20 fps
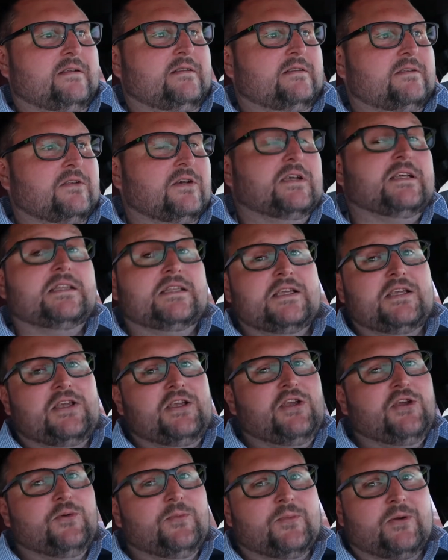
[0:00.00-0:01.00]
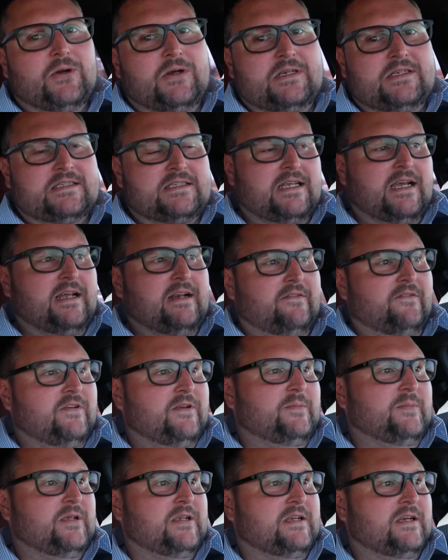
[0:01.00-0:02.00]
look at the humorous side of
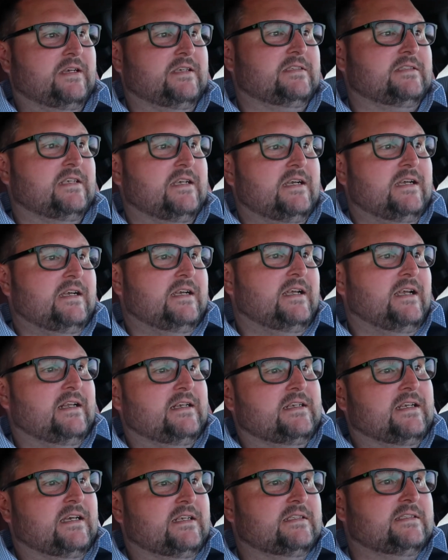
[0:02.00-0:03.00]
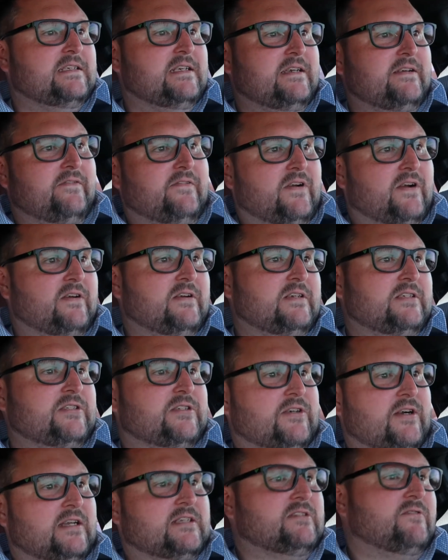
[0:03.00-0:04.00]
it, because it does get very
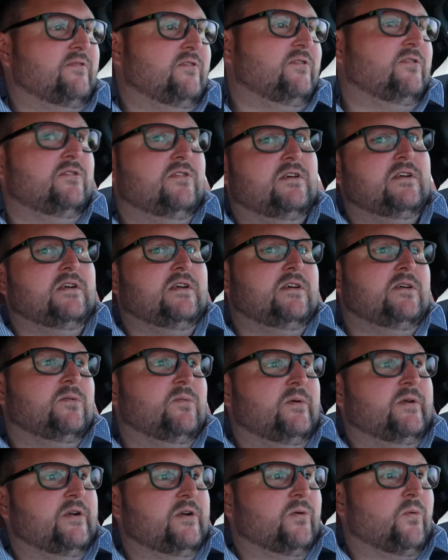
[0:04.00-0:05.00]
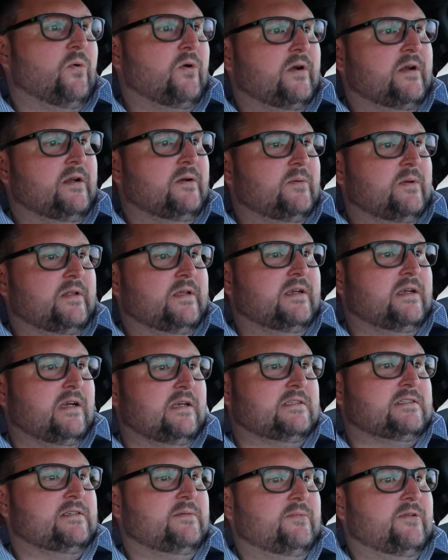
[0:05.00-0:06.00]
stressful when you're working with a
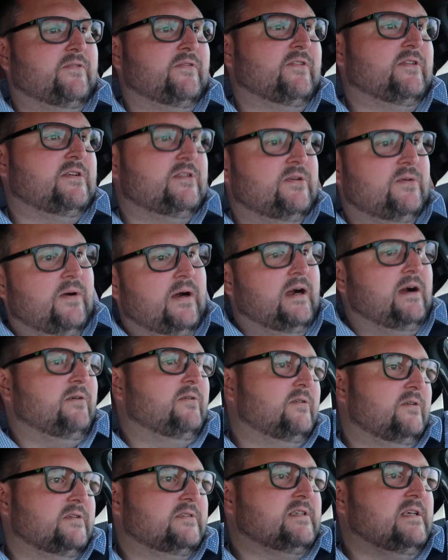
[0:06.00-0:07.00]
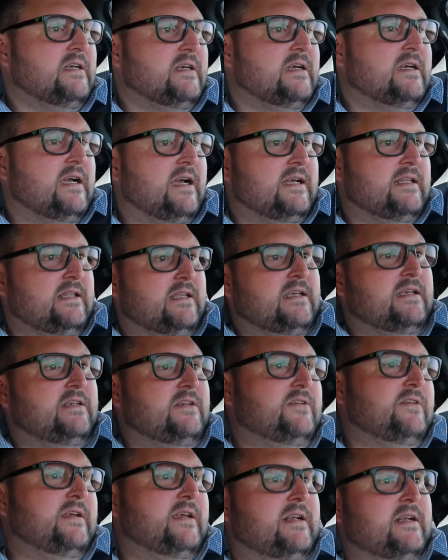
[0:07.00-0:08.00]
customer for 2 hours and then
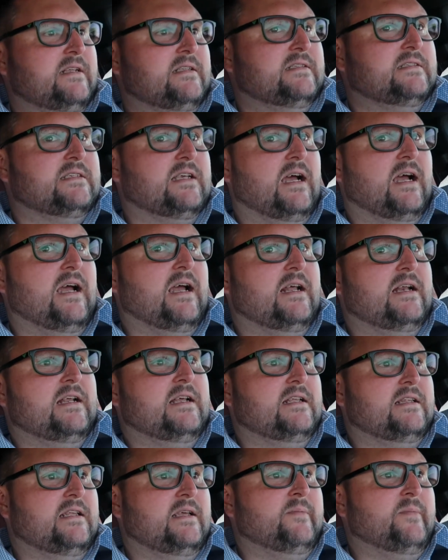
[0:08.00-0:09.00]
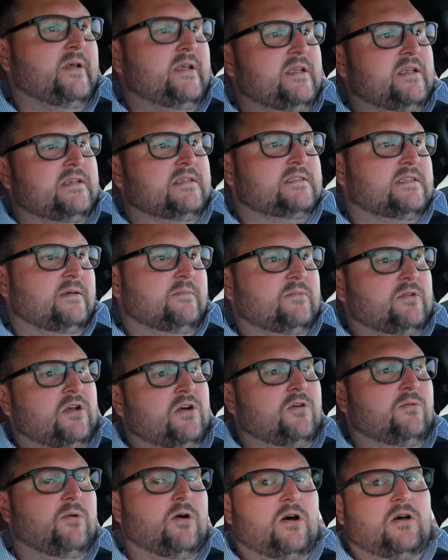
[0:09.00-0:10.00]
you get inside and they make you some
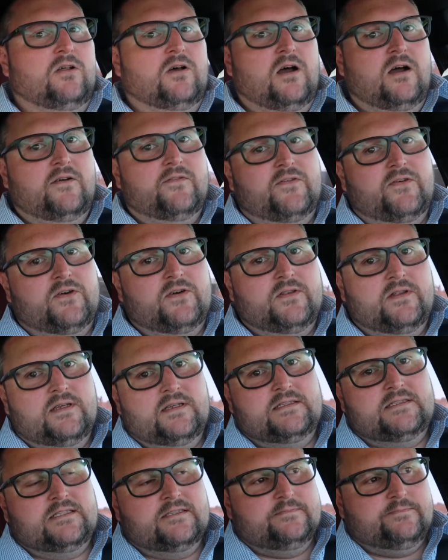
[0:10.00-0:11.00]
lowball offer that's